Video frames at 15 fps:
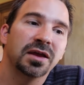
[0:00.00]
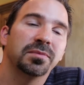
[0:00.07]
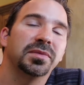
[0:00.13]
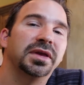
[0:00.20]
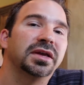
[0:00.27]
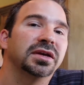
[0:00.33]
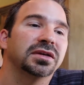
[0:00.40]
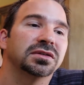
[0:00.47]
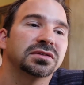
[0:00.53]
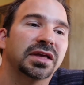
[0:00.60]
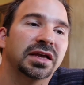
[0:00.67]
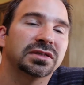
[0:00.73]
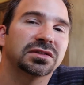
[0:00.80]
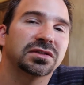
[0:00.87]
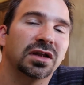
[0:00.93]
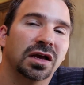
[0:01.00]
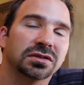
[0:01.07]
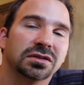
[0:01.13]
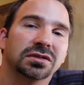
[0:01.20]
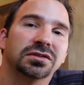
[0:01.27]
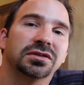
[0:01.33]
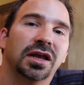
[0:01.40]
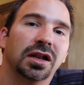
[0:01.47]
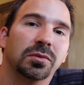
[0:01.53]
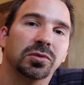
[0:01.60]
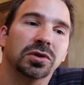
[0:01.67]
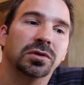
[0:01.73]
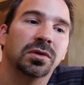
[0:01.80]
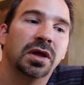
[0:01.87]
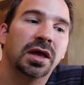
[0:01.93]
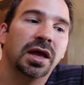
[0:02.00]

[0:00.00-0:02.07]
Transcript: because that's not sustainable.